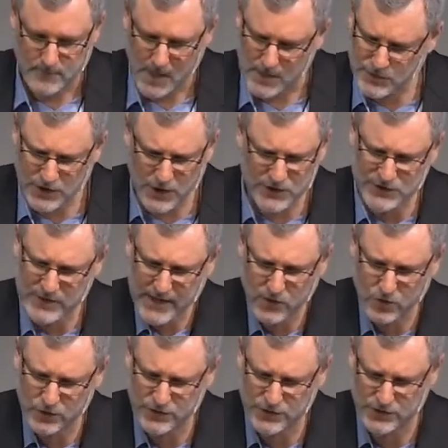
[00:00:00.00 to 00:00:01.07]
And church, they
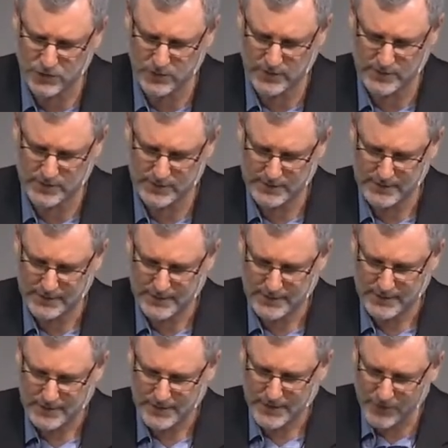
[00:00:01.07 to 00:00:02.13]
couldn't do it.
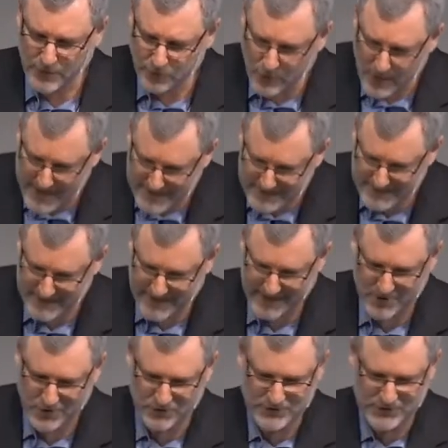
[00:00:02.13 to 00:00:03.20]
And the reason they
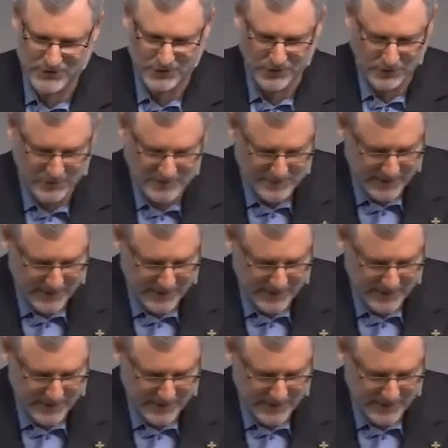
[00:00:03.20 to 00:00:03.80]
couldn't do it was